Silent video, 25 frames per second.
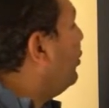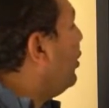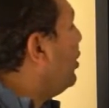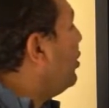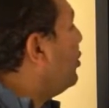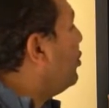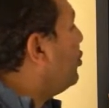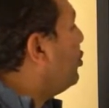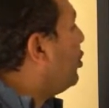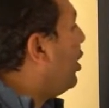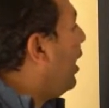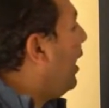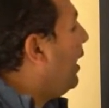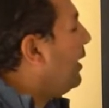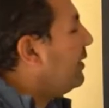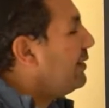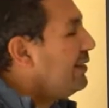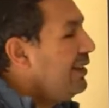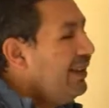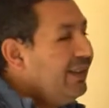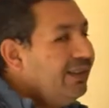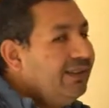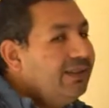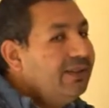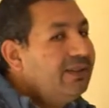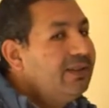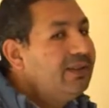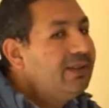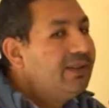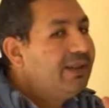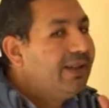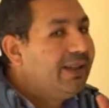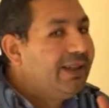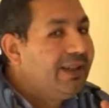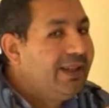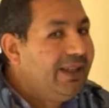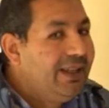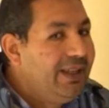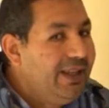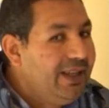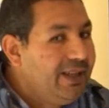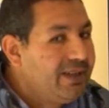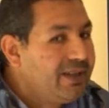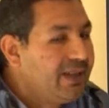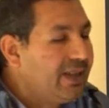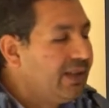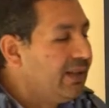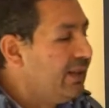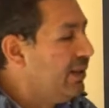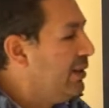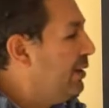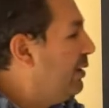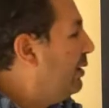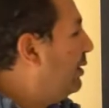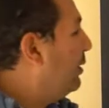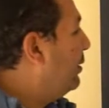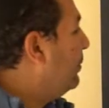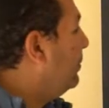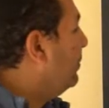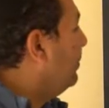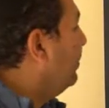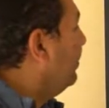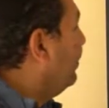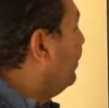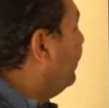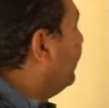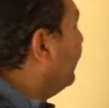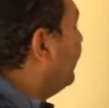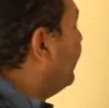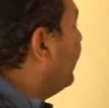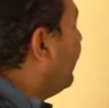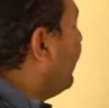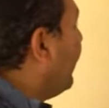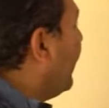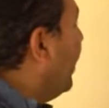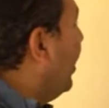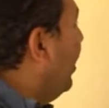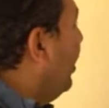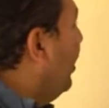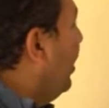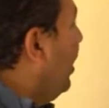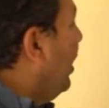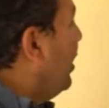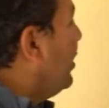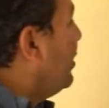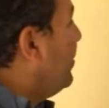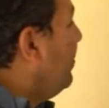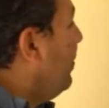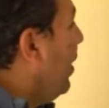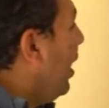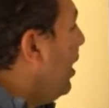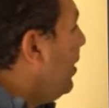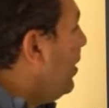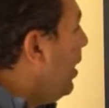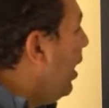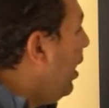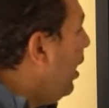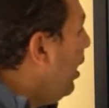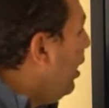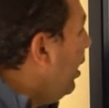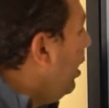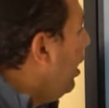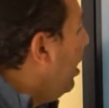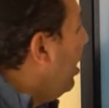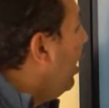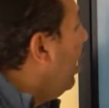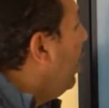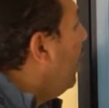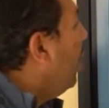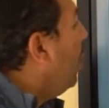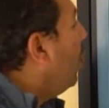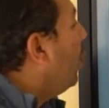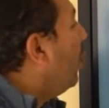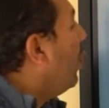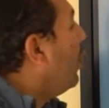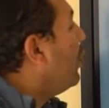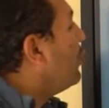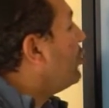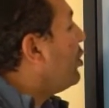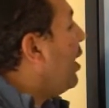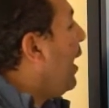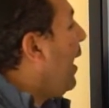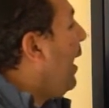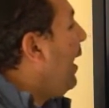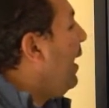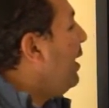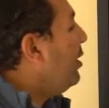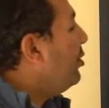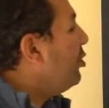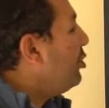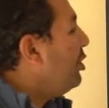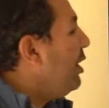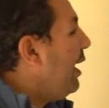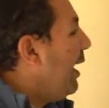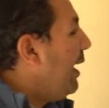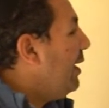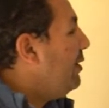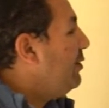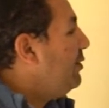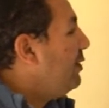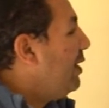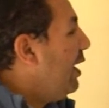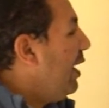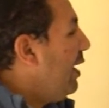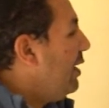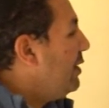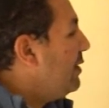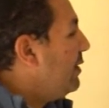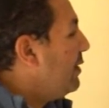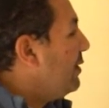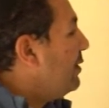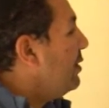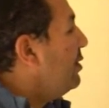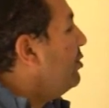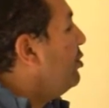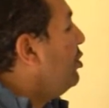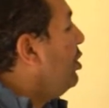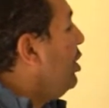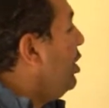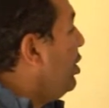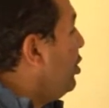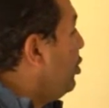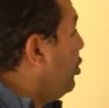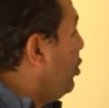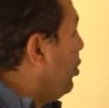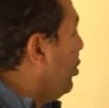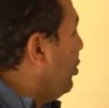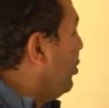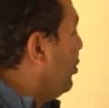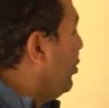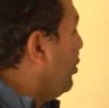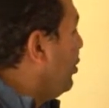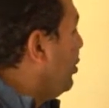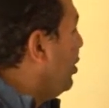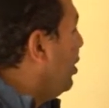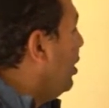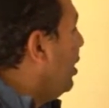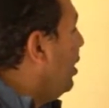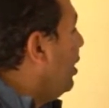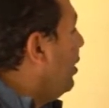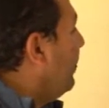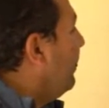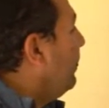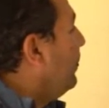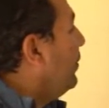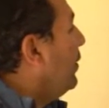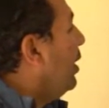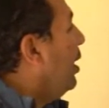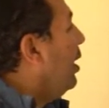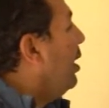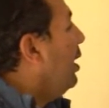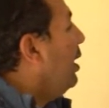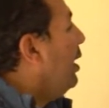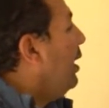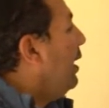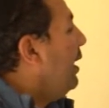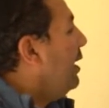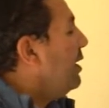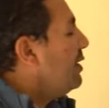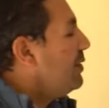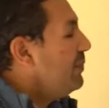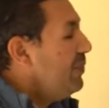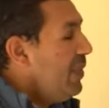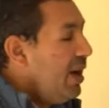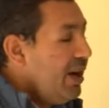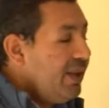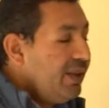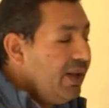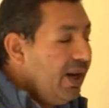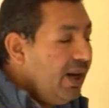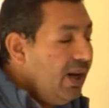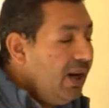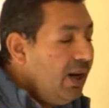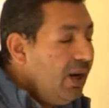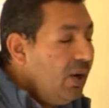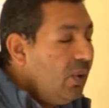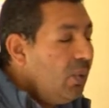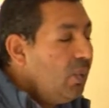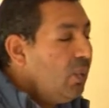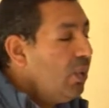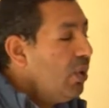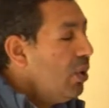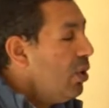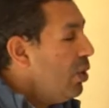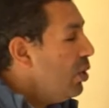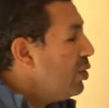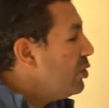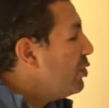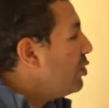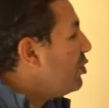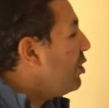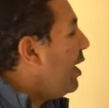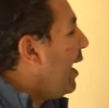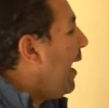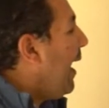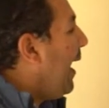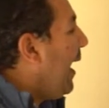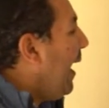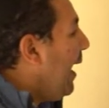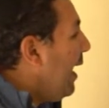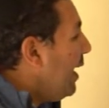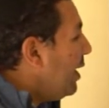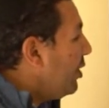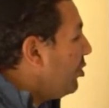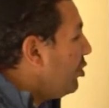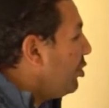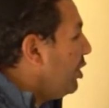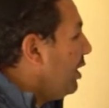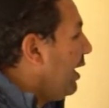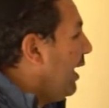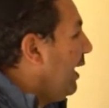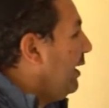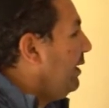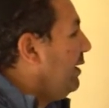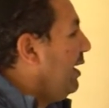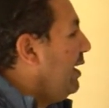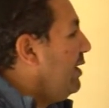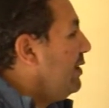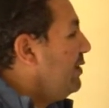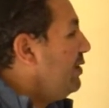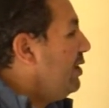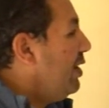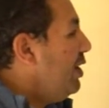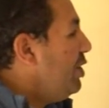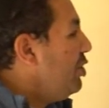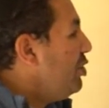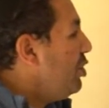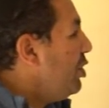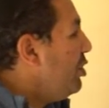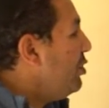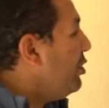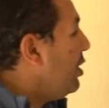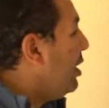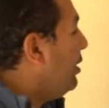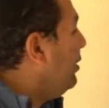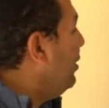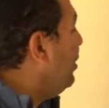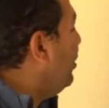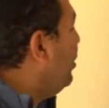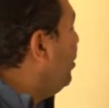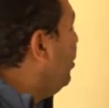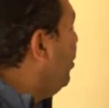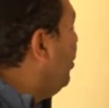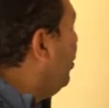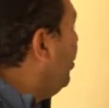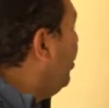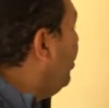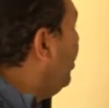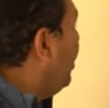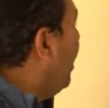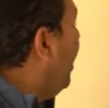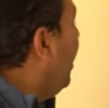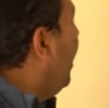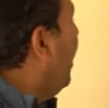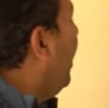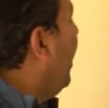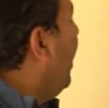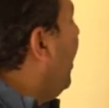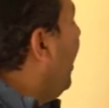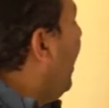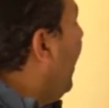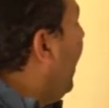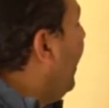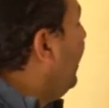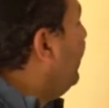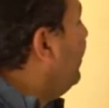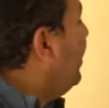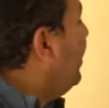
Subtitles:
distracted easily. His mother was angry at his teachers. His mother was angry at his teacher's attitude and